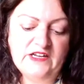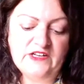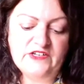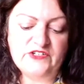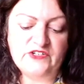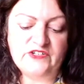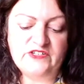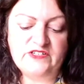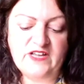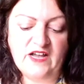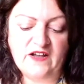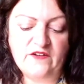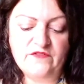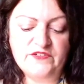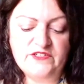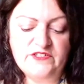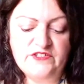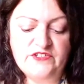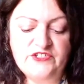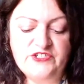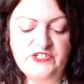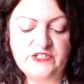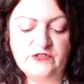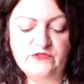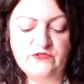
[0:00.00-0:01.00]
to
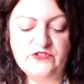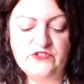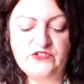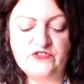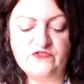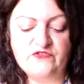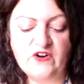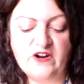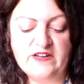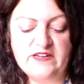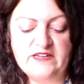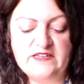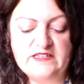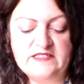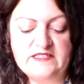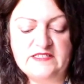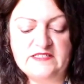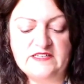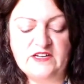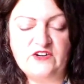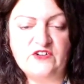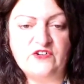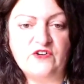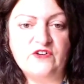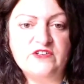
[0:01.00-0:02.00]
govern children's rights
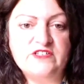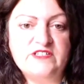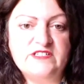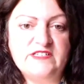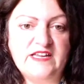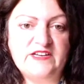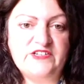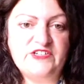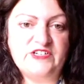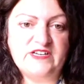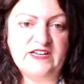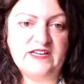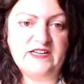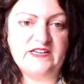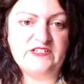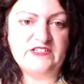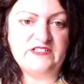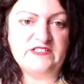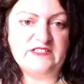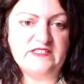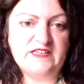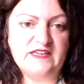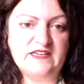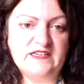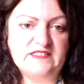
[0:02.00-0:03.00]
across the education
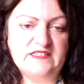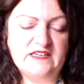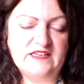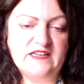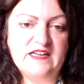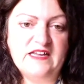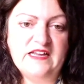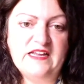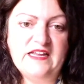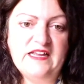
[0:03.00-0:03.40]
sector.